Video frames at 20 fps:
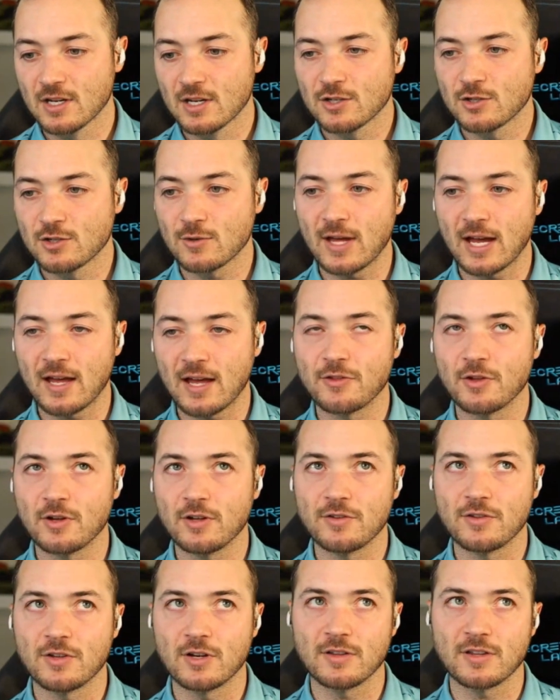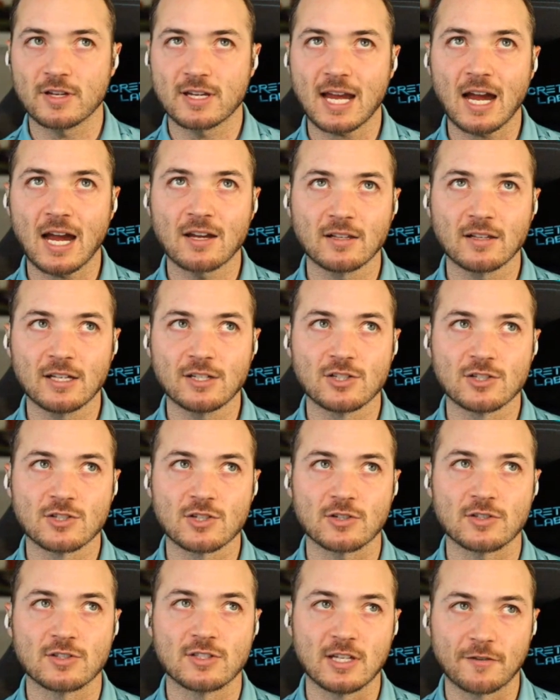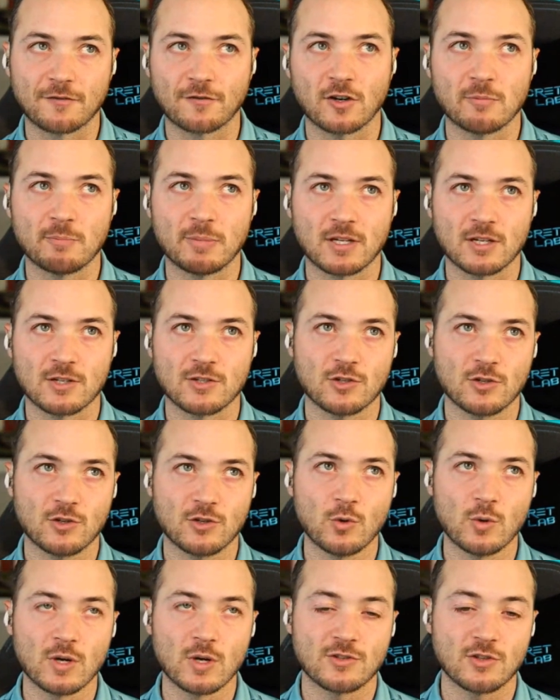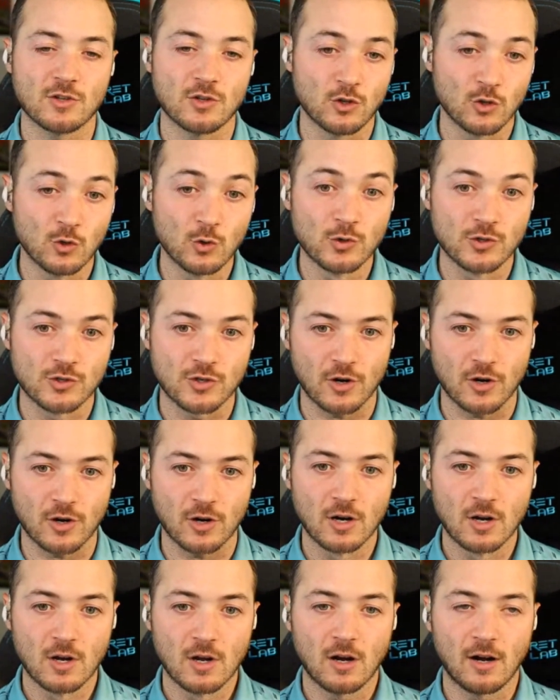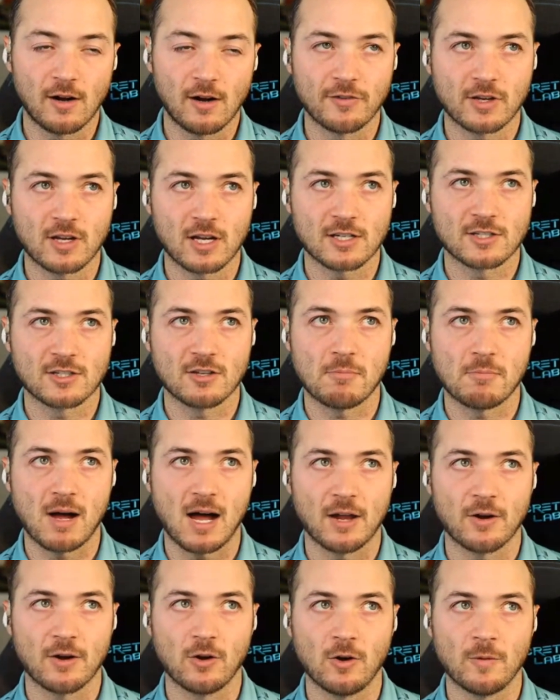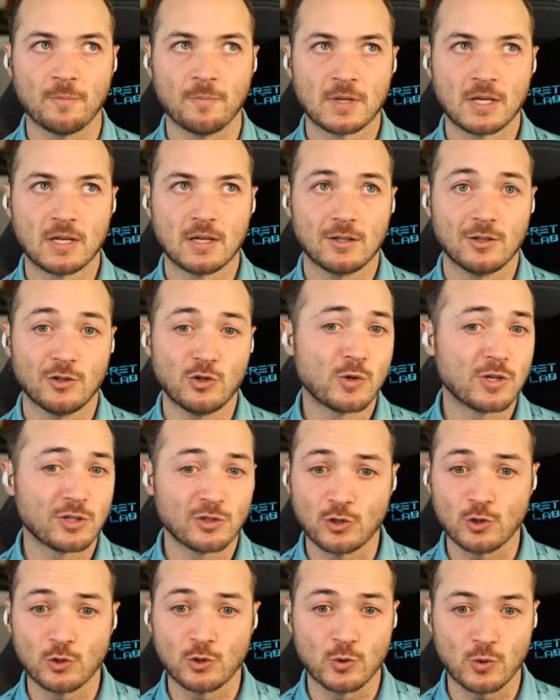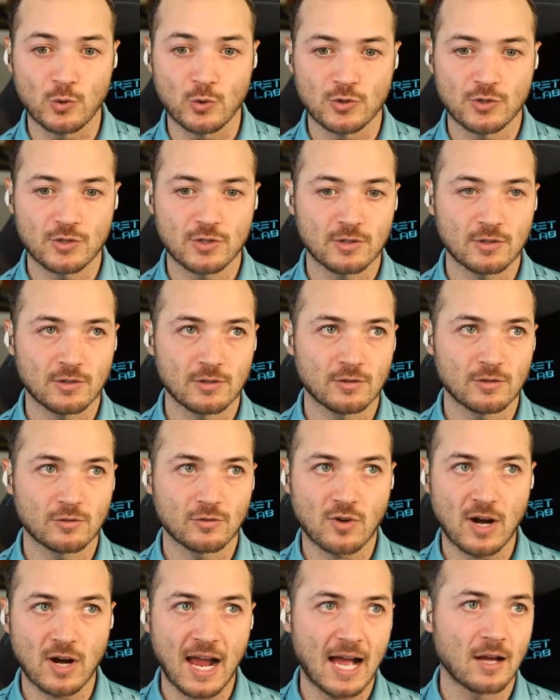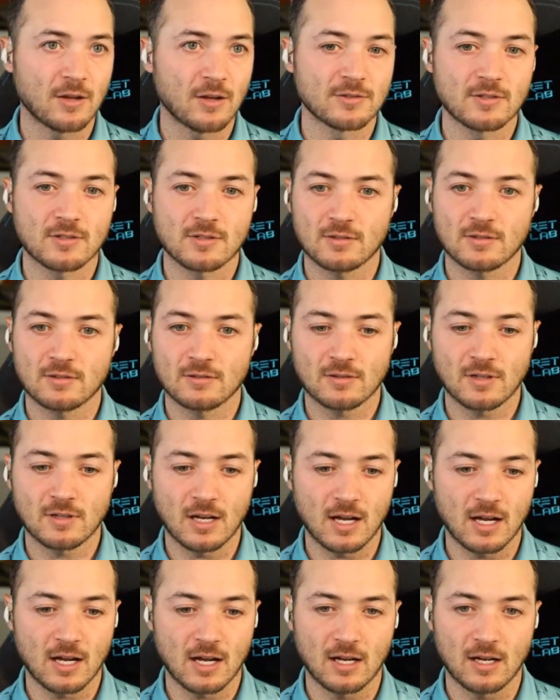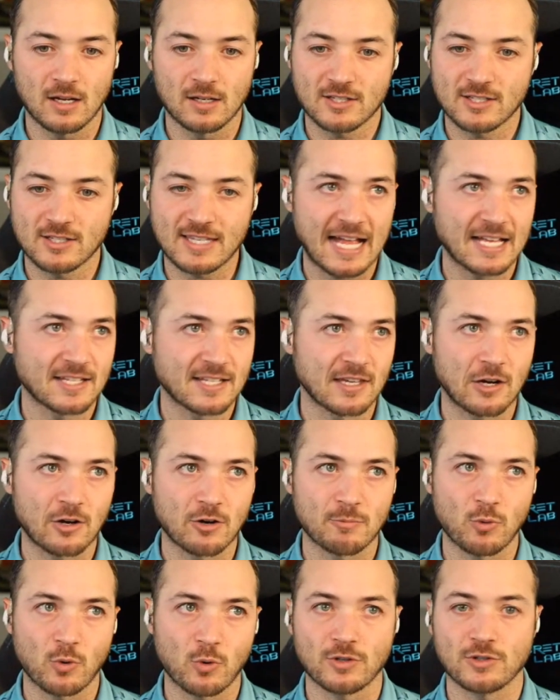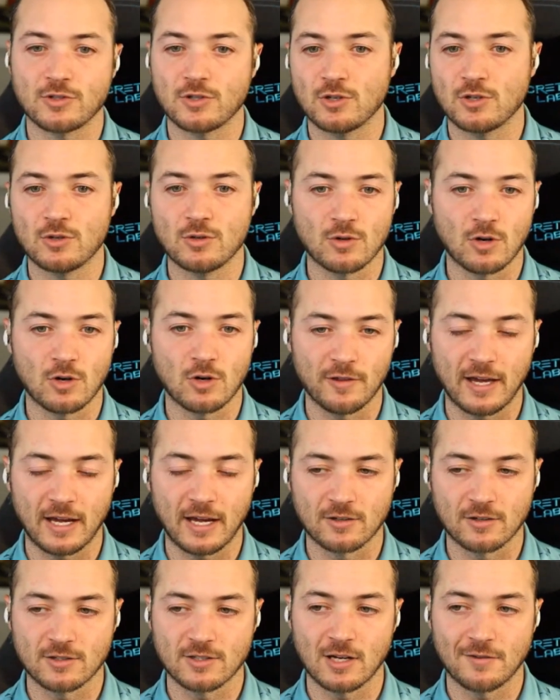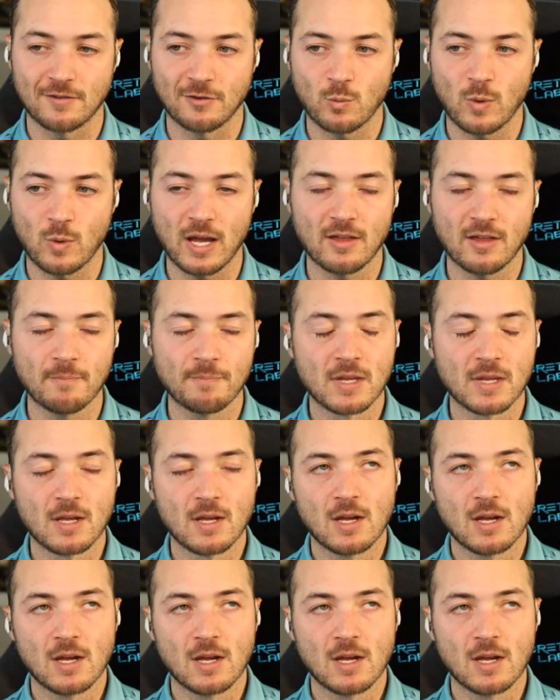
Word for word: So that the, the, the calculations are different because you as the user of the custom model, you can choose rounds, uh, stats that are important to you, all that good stuff, and weigh them.